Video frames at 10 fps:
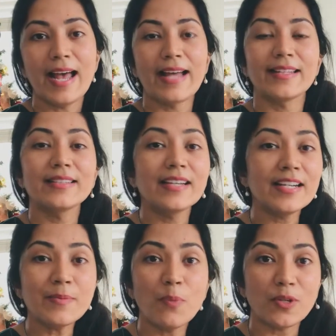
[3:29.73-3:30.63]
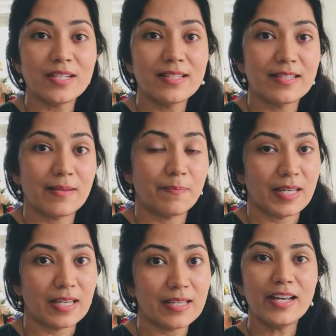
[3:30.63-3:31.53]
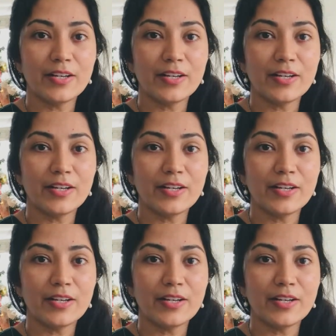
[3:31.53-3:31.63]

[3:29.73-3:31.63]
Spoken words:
And the third important step is,